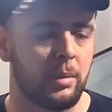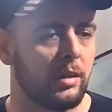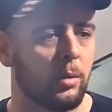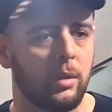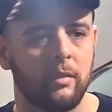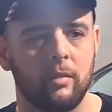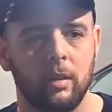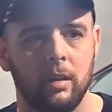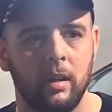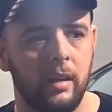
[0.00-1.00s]
I've been doing it
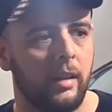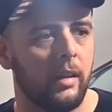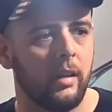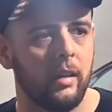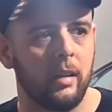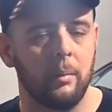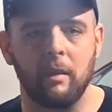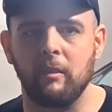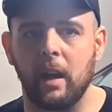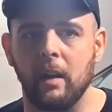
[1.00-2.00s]
for
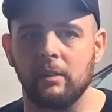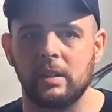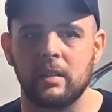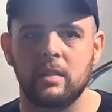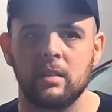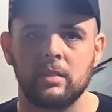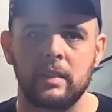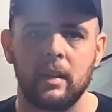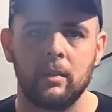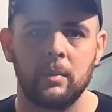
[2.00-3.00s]
about 5-6
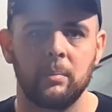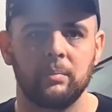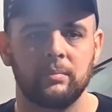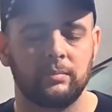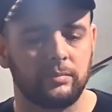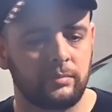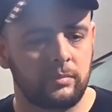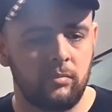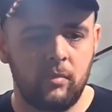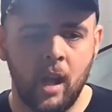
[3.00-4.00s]
years now.
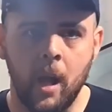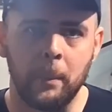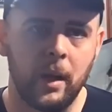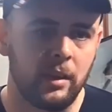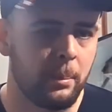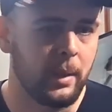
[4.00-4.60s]
I'm not the